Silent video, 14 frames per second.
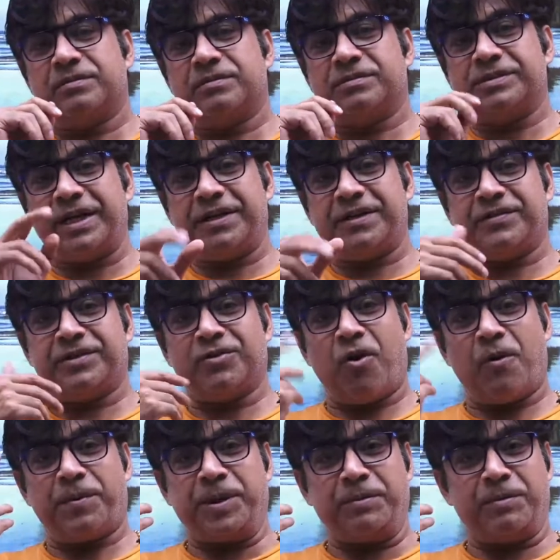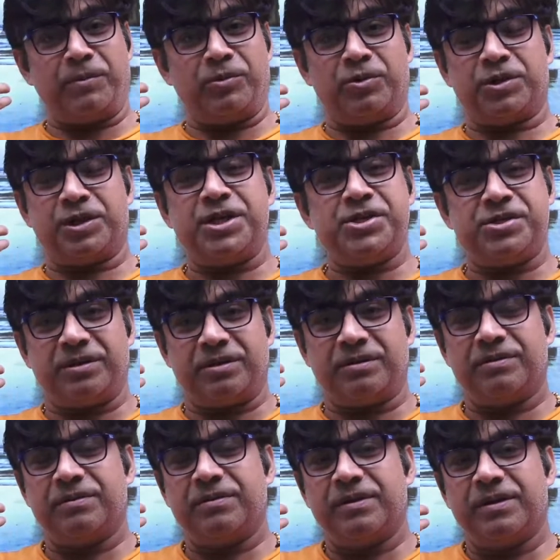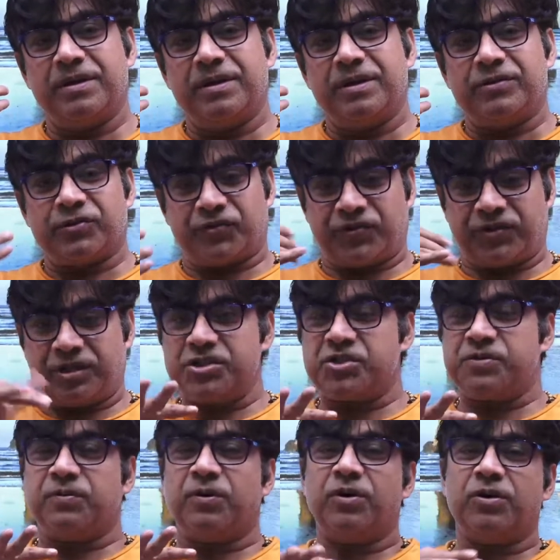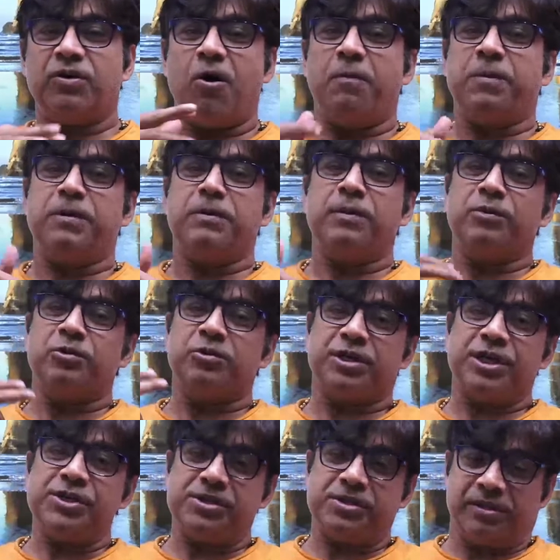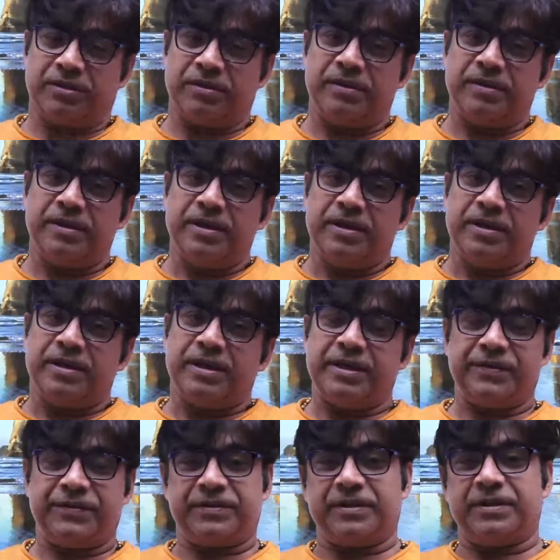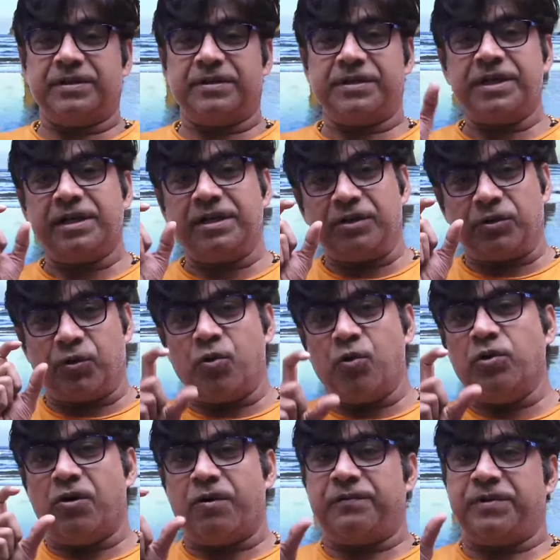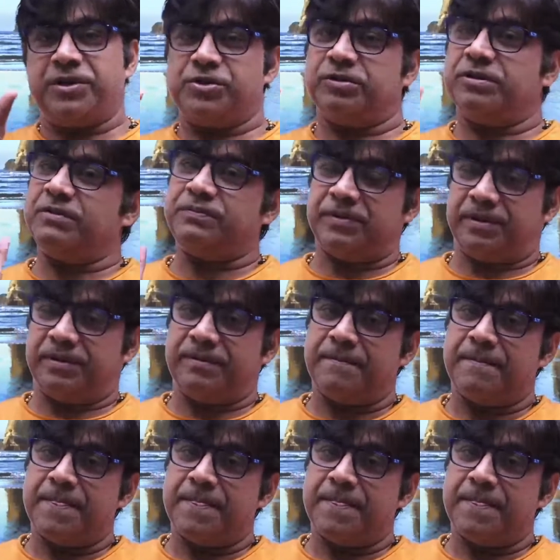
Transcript: That is an optimum location. So search for optimum location is the real goal of a geographer.